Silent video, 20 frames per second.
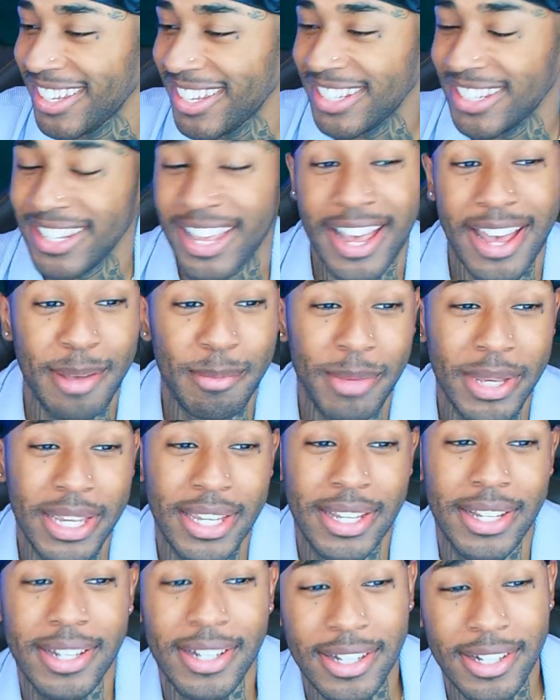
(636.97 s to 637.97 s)
Nah,
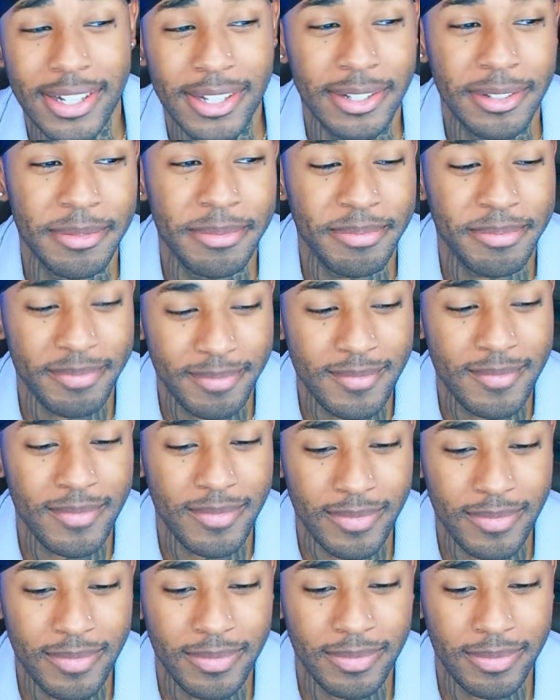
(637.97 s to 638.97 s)
man. Um,
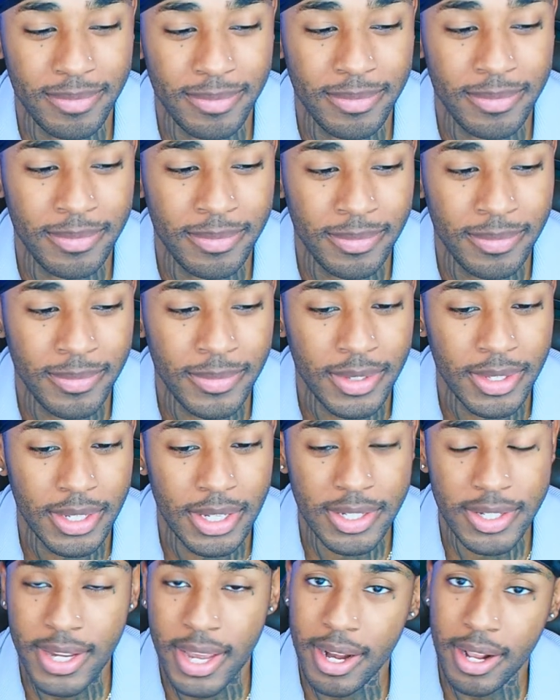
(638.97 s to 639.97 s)
yeah,
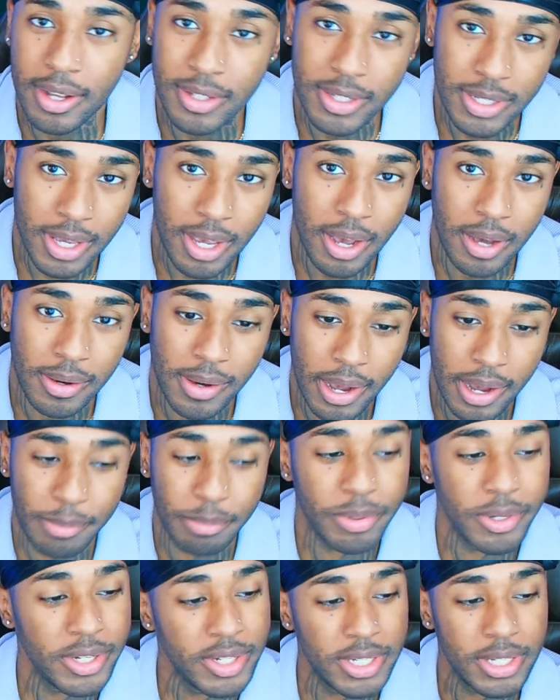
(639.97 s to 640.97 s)
shout out to y'all. I
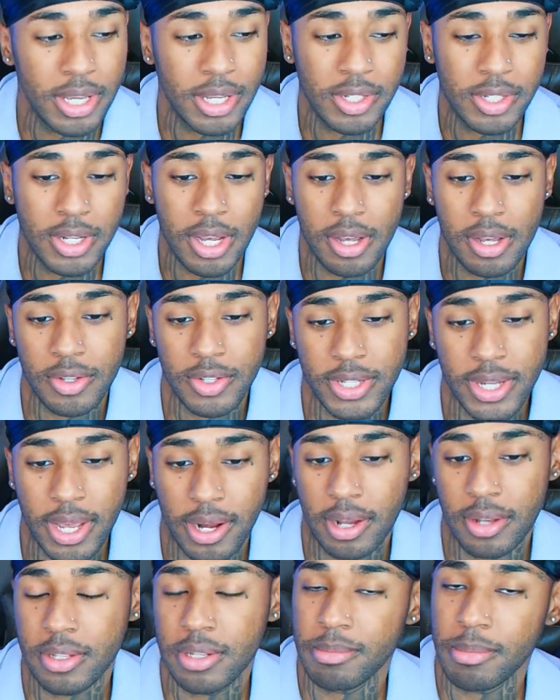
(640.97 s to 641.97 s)
appreciate y'all. Shout
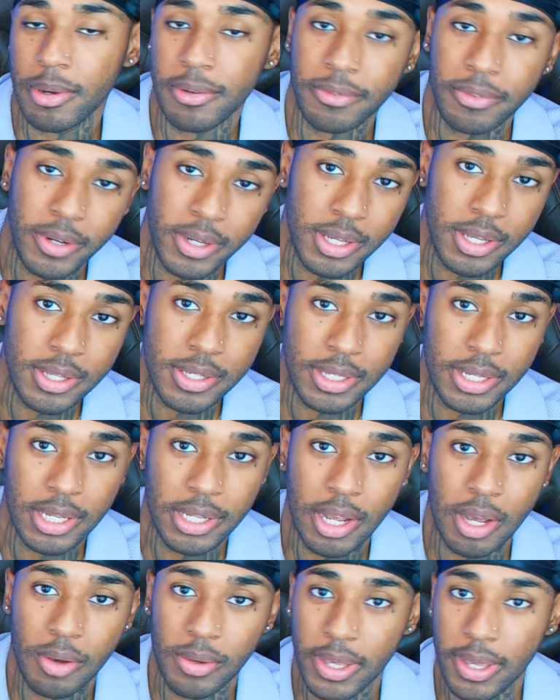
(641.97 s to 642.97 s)
out to my friends. Again,
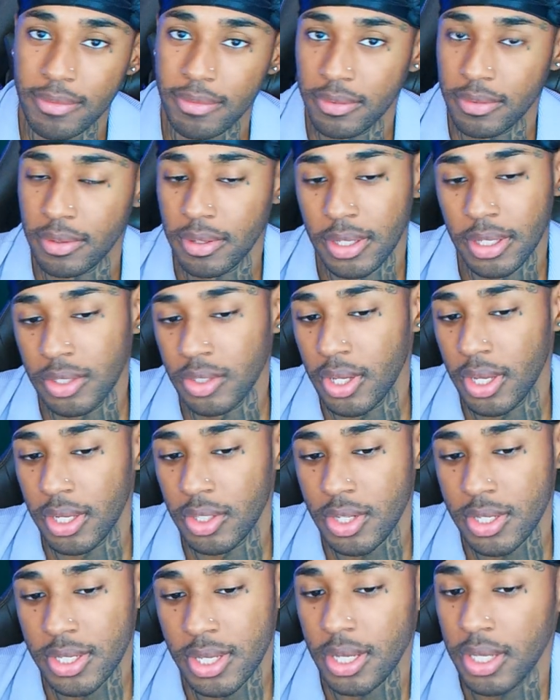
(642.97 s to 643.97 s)
I don't give
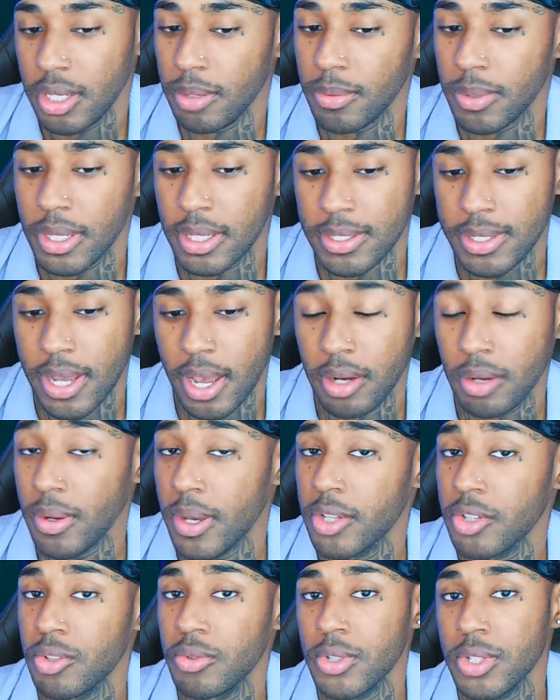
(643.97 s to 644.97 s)
just anyone a title
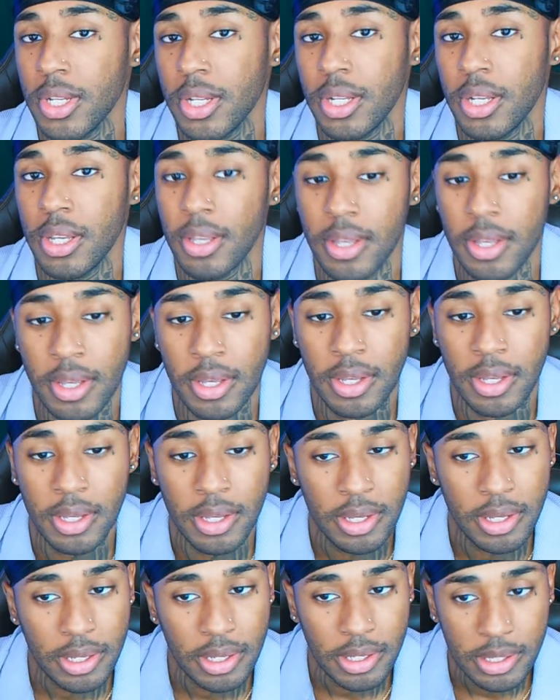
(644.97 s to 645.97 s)
as you shouldn't.
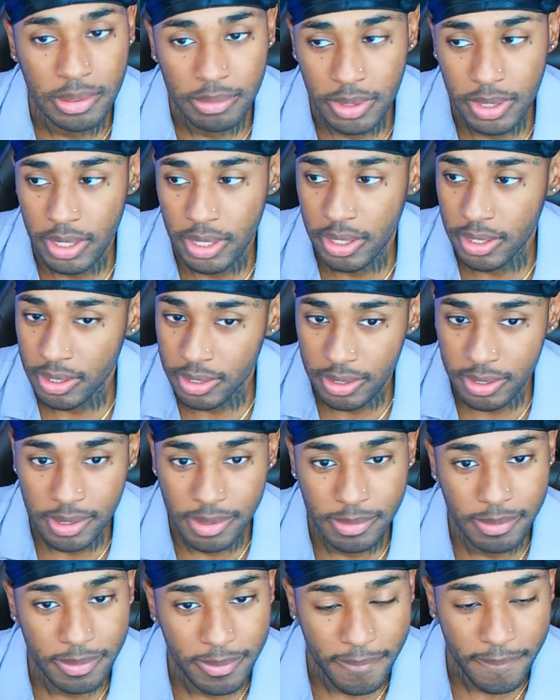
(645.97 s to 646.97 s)
But um